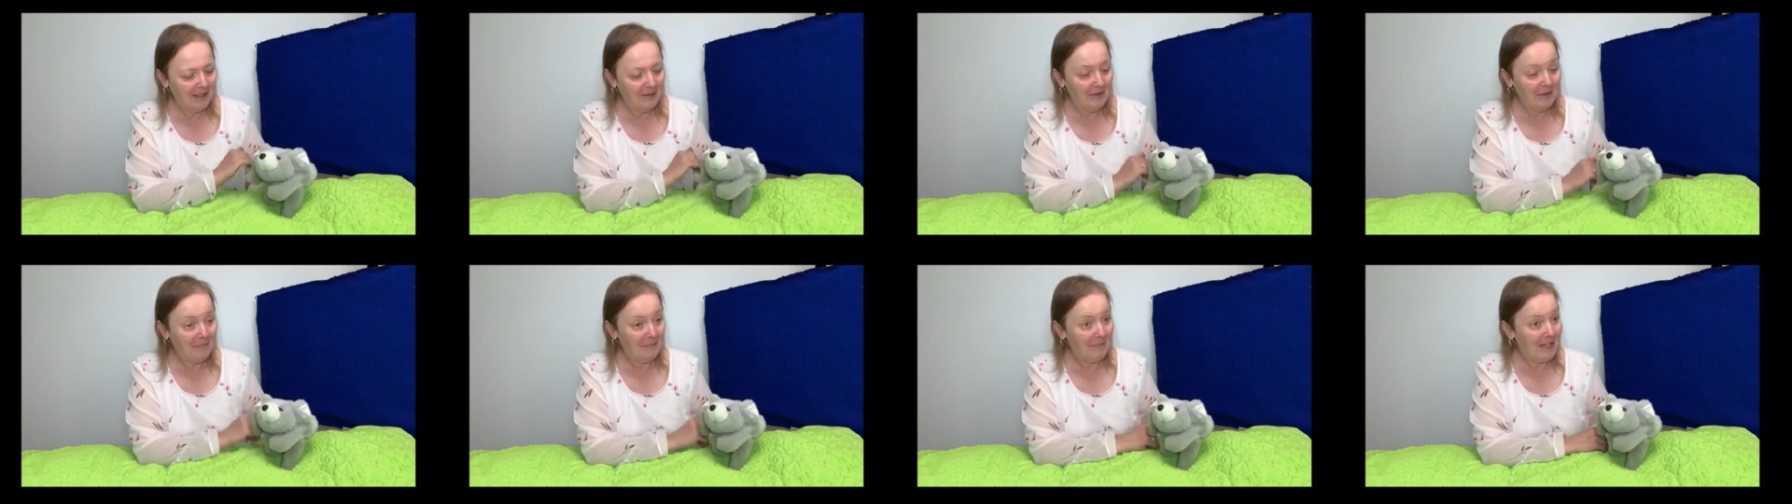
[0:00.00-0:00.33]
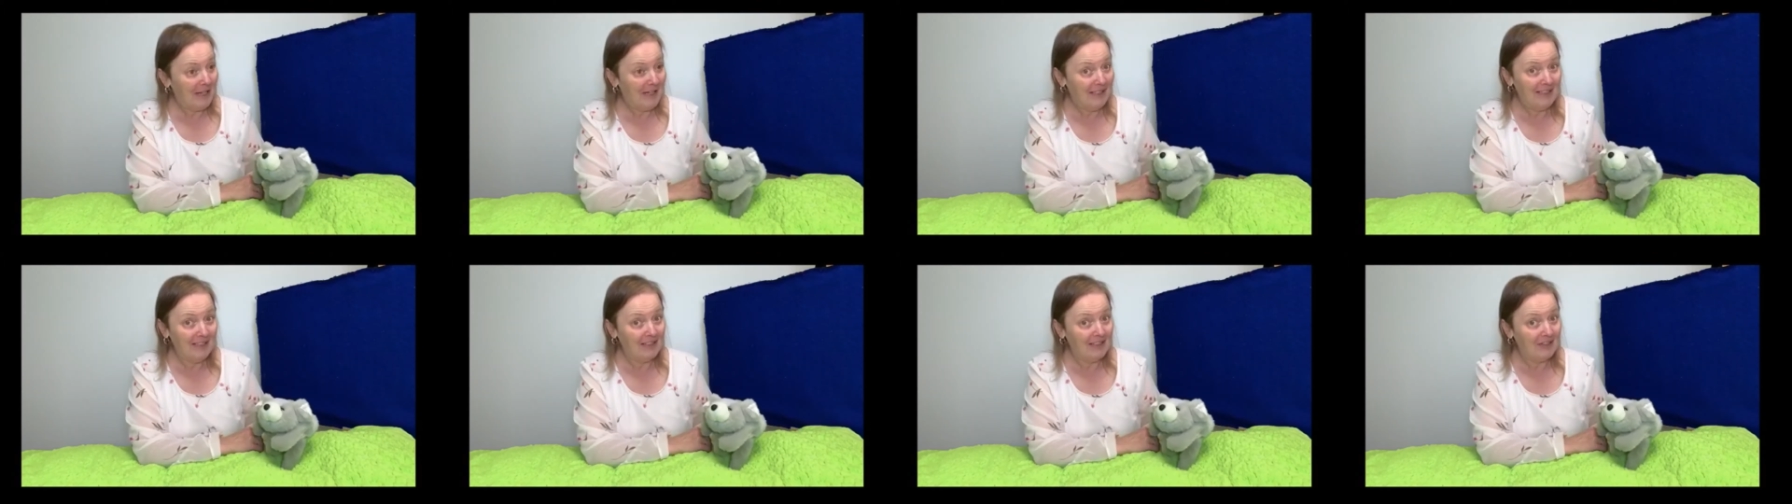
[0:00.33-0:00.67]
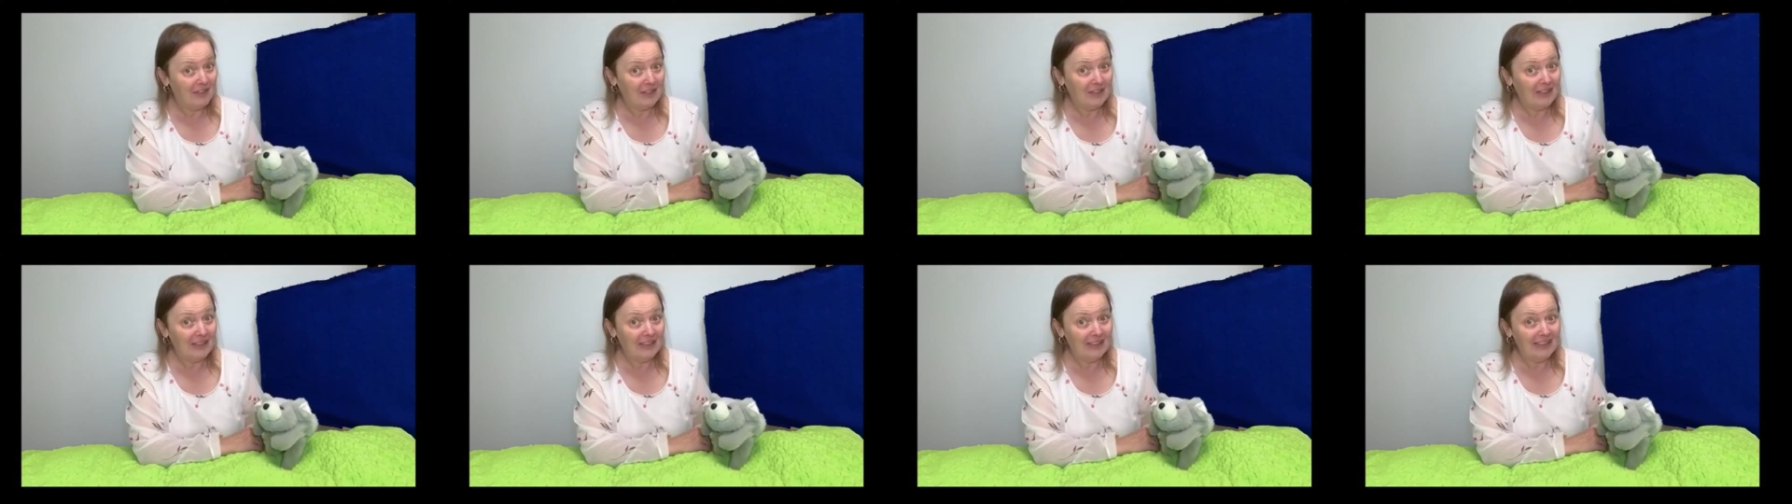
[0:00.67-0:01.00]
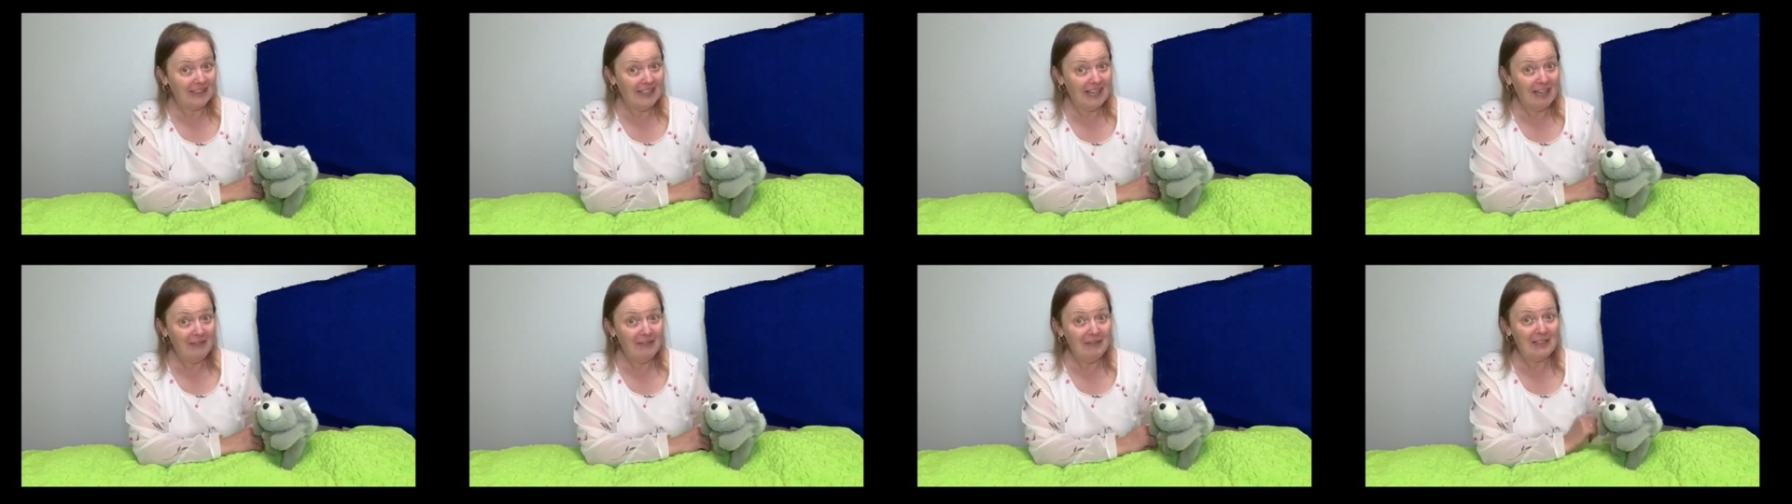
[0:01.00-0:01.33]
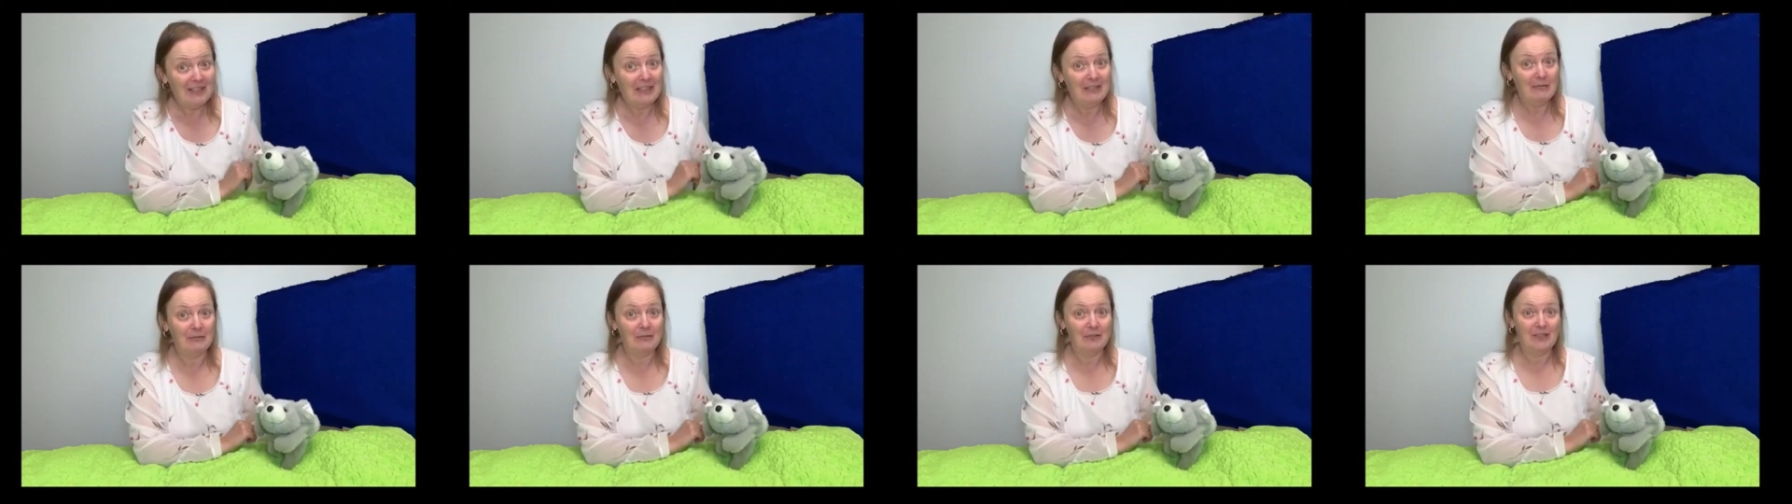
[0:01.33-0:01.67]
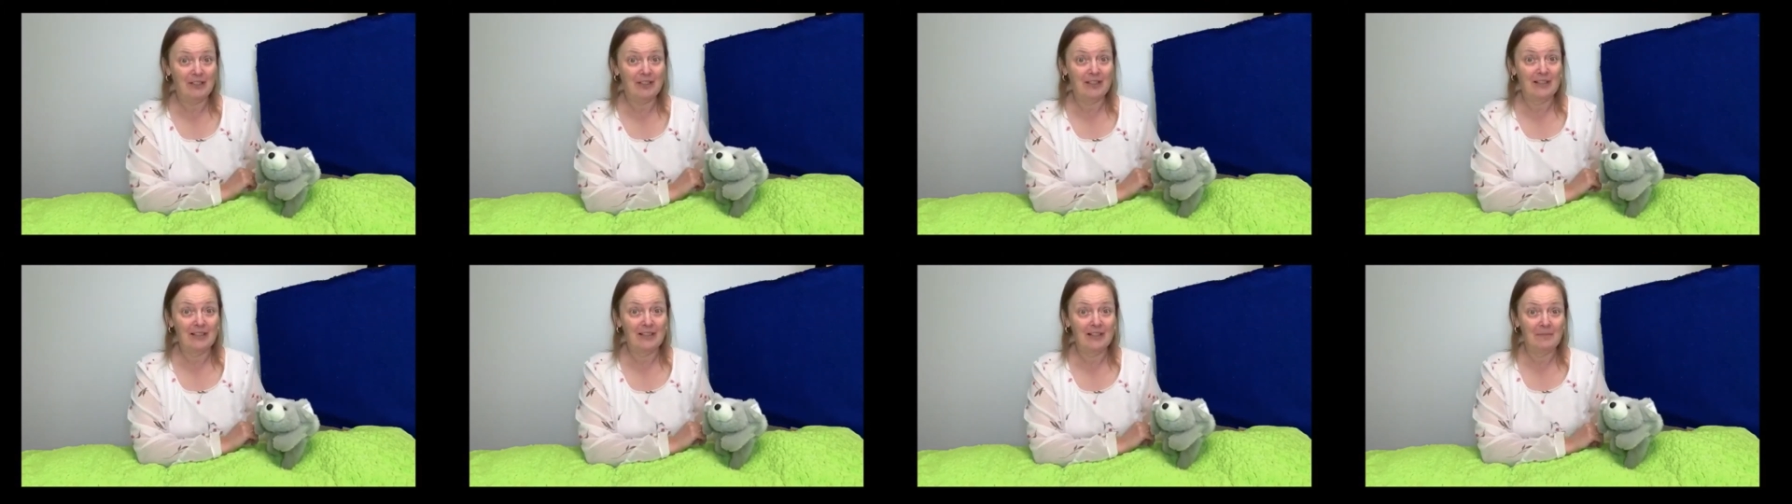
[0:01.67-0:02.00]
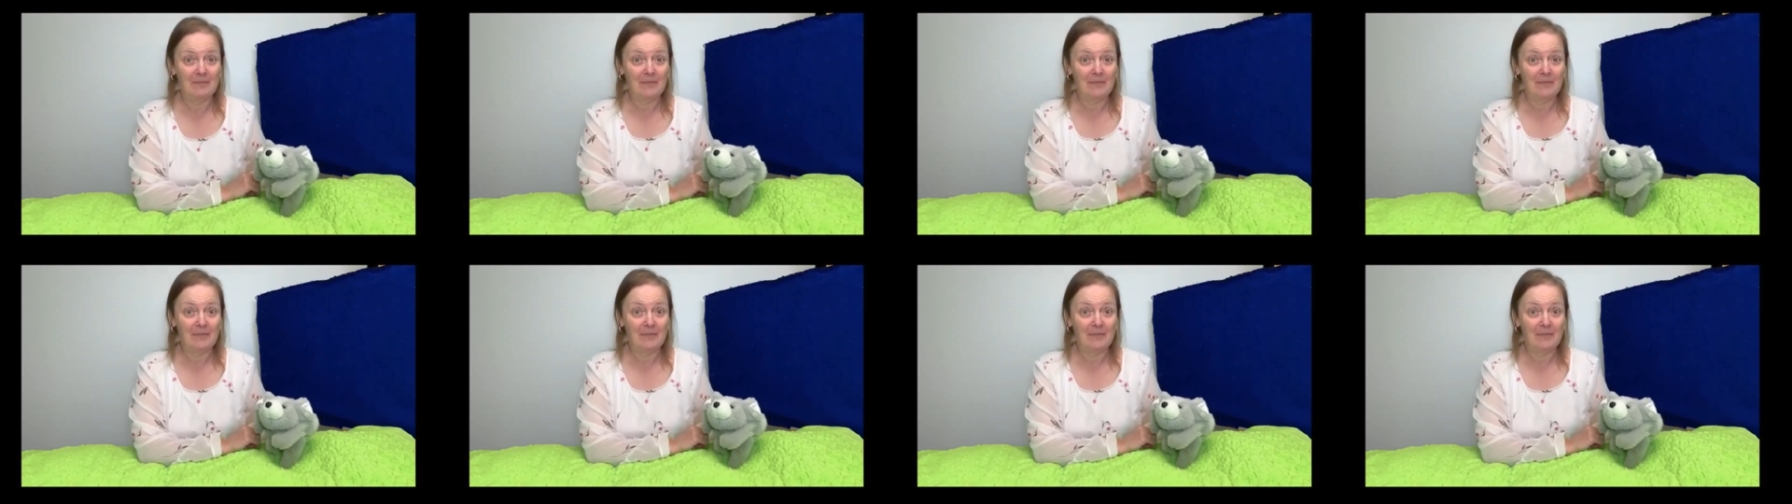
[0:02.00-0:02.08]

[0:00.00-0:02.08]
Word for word: My country didn't have any oceans.